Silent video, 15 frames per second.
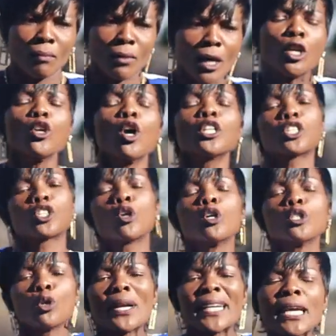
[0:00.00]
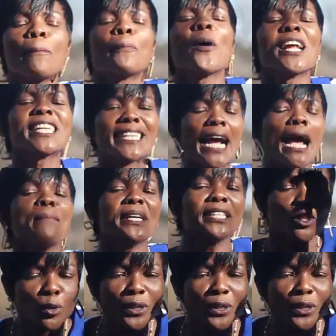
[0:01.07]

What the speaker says: You should keep on coming to